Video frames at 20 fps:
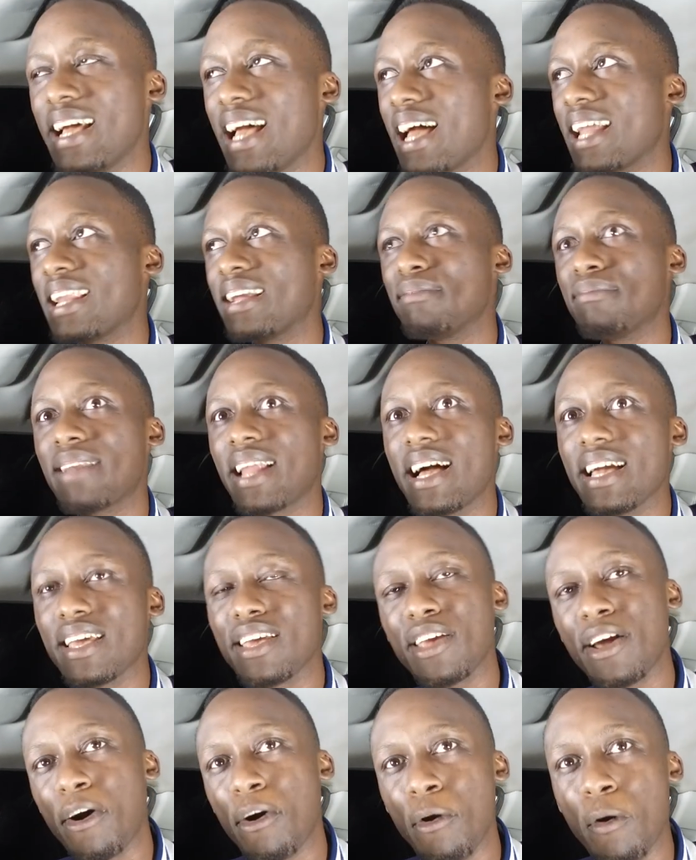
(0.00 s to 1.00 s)
And I'm
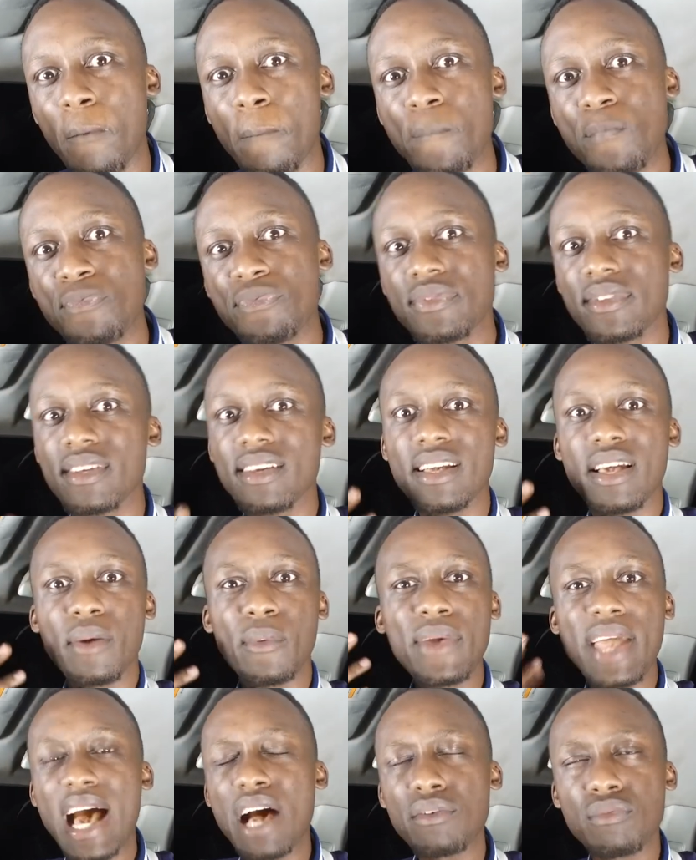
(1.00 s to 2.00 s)
like, yo,
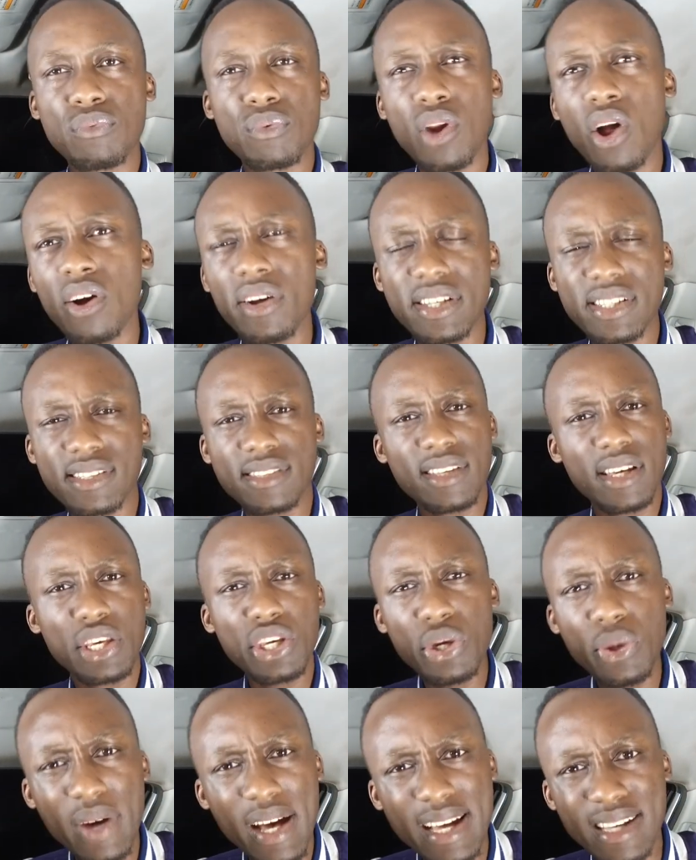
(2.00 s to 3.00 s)
we have vloggers in the
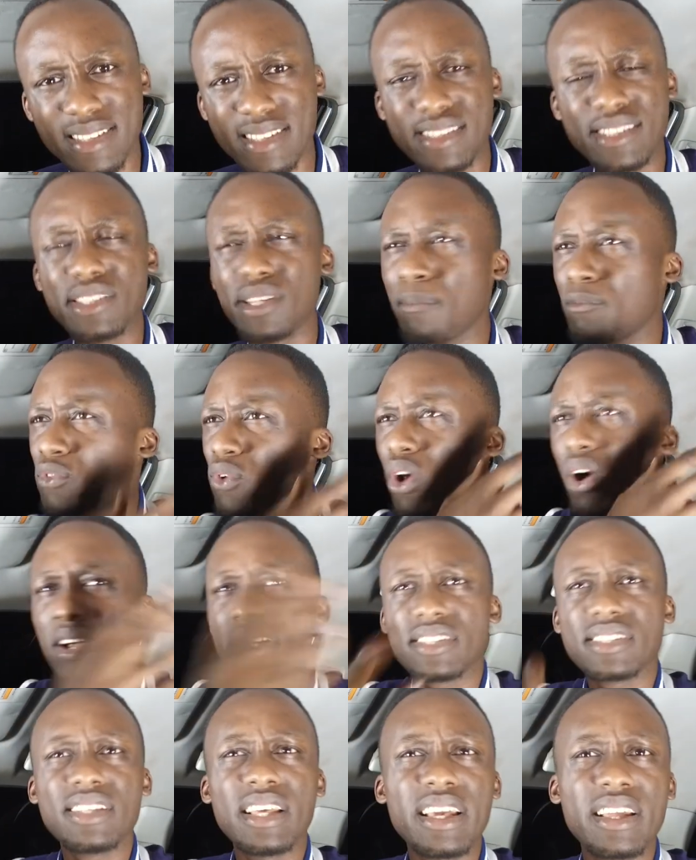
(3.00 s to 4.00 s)
US,
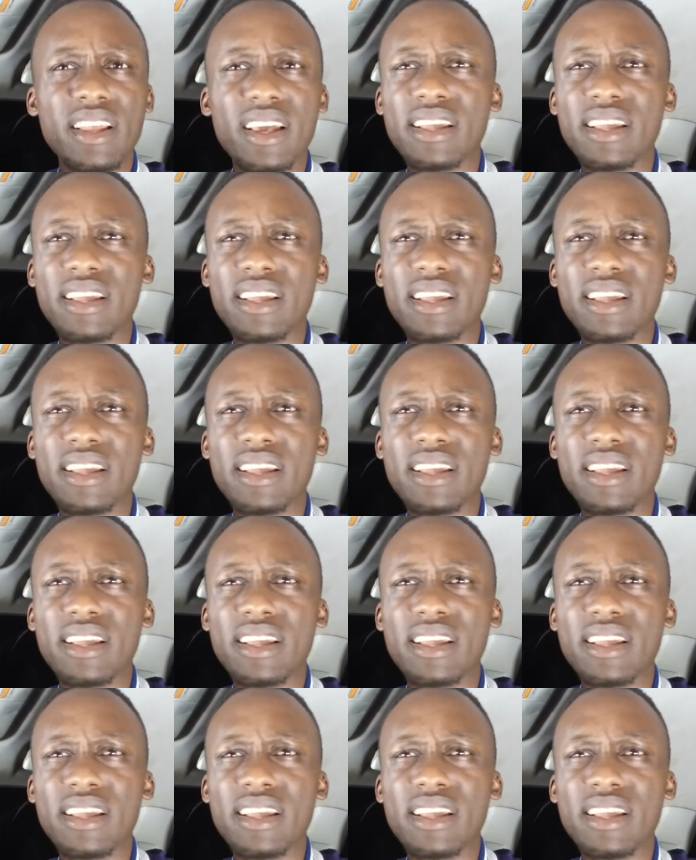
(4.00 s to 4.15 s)
vloggers in, in,